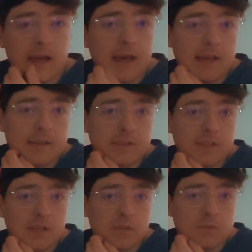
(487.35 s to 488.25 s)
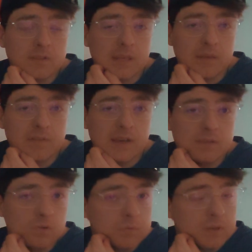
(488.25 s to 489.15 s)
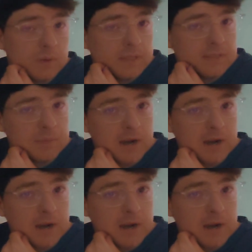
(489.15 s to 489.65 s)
And you know, just keep your face warm in the winter.